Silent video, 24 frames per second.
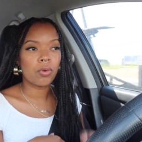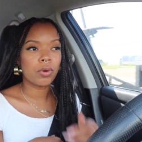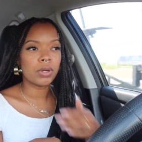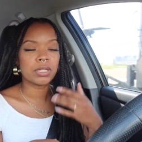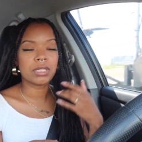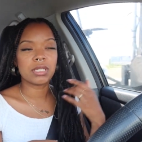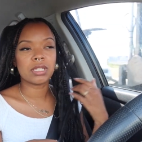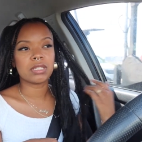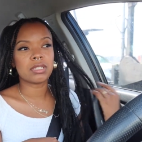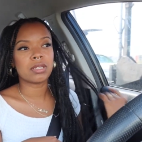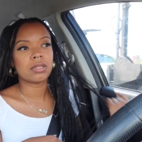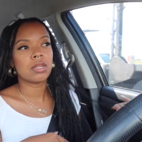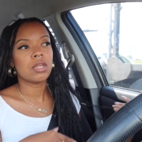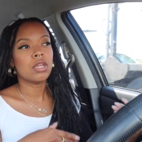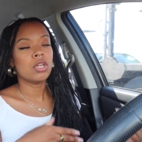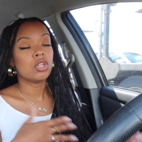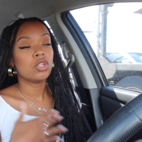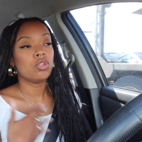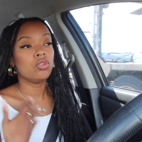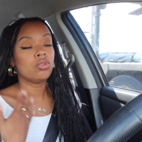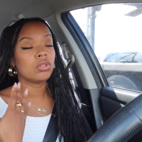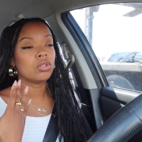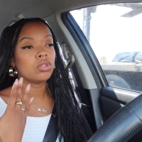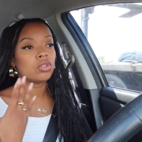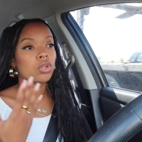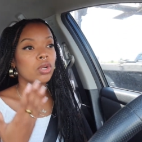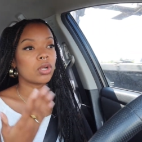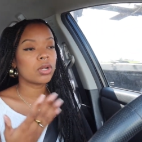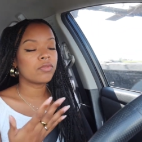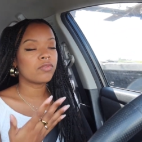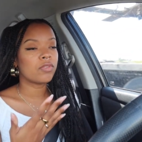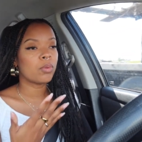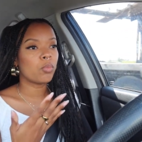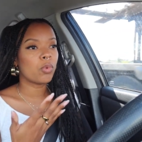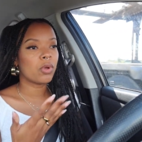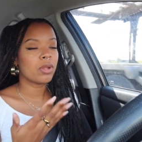courses and you can
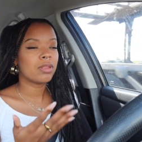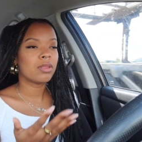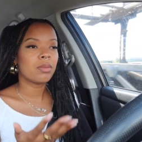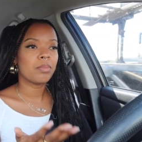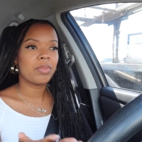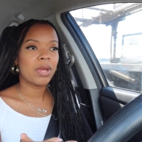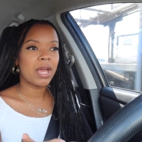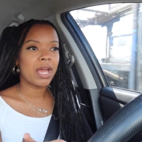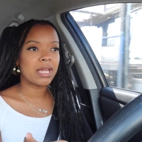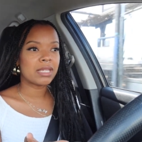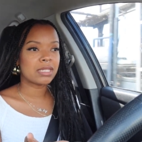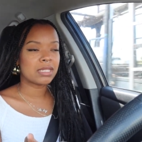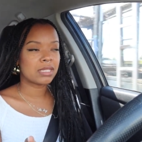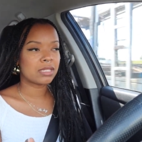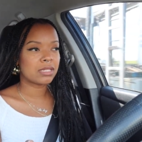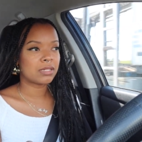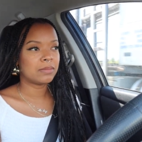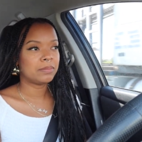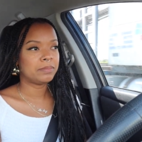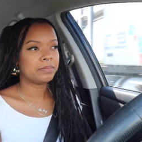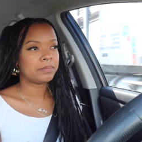learn from one of the best.